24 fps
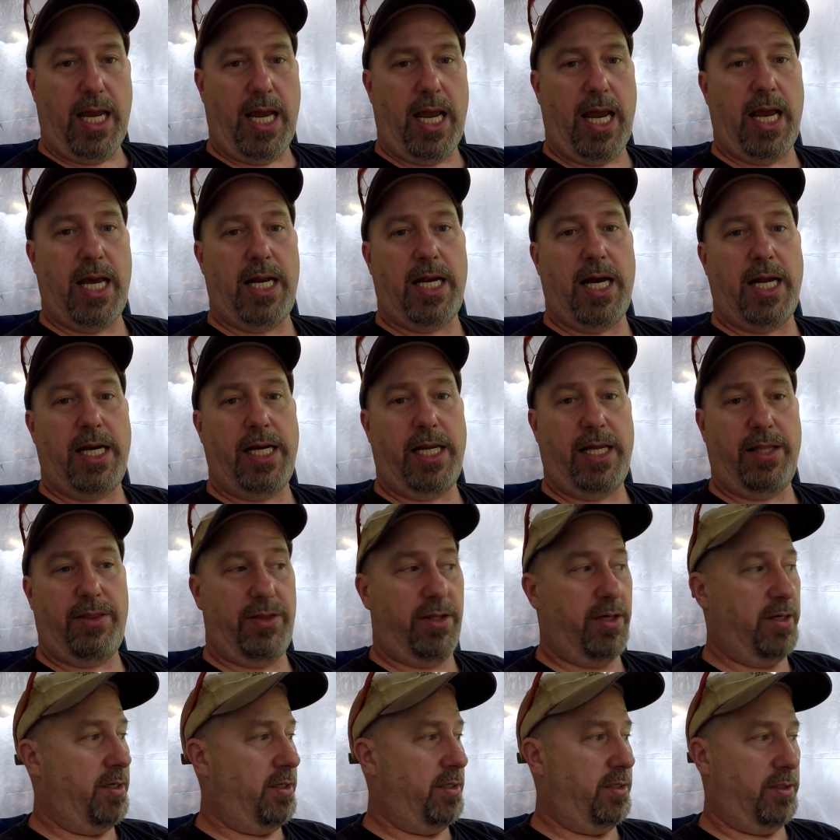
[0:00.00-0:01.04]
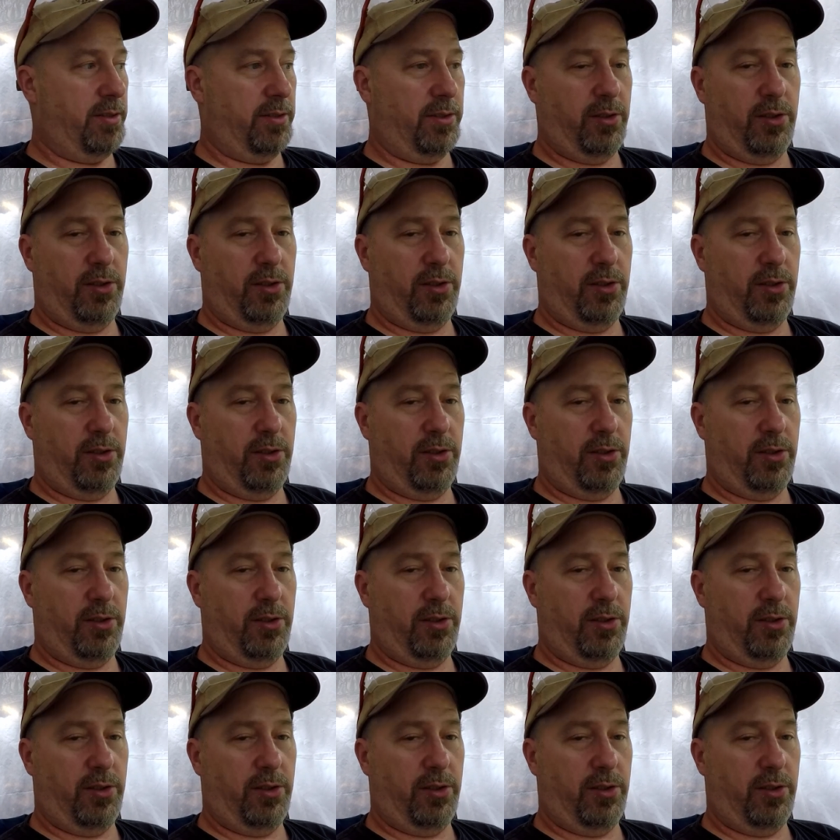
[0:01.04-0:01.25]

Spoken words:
and I need the